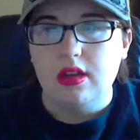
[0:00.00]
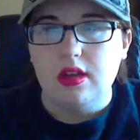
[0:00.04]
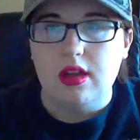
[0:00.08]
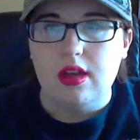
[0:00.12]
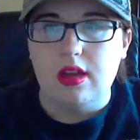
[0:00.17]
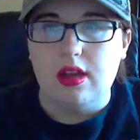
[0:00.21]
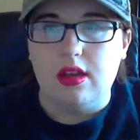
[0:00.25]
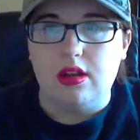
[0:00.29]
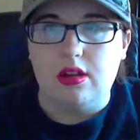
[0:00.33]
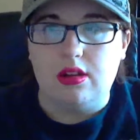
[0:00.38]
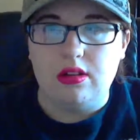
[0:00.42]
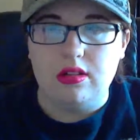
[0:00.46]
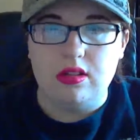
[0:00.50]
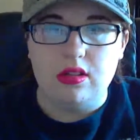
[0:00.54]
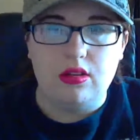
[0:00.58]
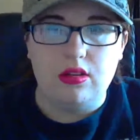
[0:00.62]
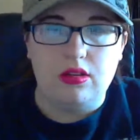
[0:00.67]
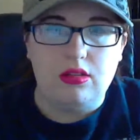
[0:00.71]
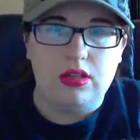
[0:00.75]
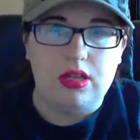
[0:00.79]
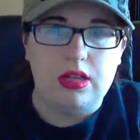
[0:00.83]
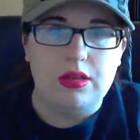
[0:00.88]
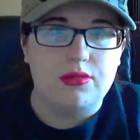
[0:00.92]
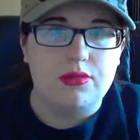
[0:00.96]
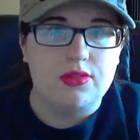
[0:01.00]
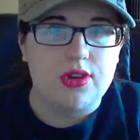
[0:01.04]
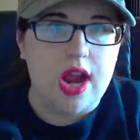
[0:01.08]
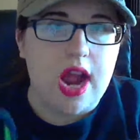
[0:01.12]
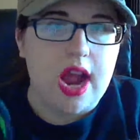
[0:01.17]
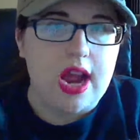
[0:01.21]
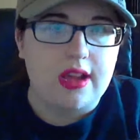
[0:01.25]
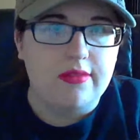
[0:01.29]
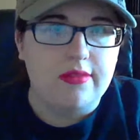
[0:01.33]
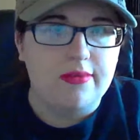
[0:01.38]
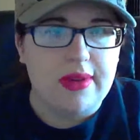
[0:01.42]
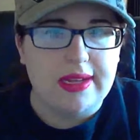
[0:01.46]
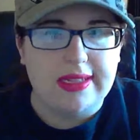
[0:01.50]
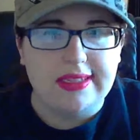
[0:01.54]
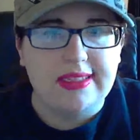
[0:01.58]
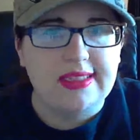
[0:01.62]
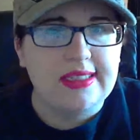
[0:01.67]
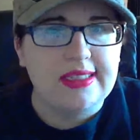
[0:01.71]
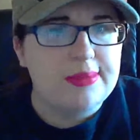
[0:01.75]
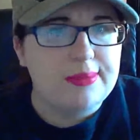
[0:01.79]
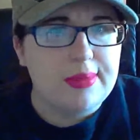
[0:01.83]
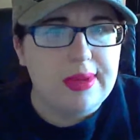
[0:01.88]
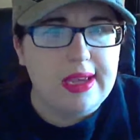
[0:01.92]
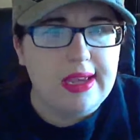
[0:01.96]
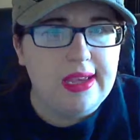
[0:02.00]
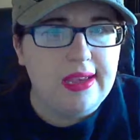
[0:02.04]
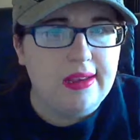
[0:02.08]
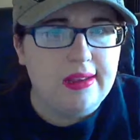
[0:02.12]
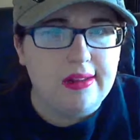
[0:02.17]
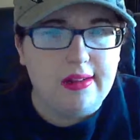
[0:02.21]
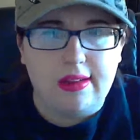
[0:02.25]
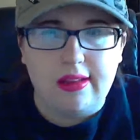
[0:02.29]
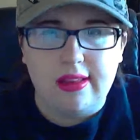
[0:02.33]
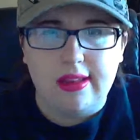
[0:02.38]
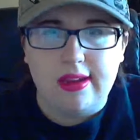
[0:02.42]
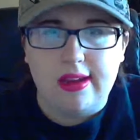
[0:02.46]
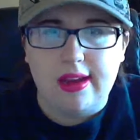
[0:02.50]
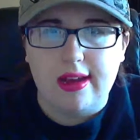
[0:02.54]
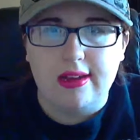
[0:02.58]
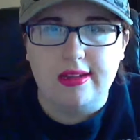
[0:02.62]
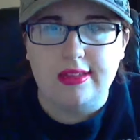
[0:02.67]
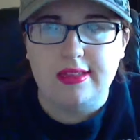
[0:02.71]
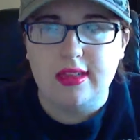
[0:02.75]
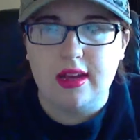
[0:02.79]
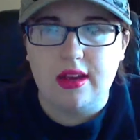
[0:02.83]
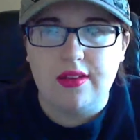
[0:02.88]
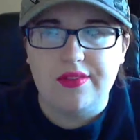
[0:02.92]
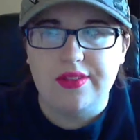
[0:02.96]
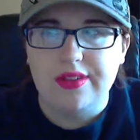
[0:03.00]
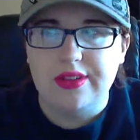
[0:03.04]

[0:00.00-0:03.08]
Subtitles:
and also it'll keep track of my sleeping and all that kind of stuff.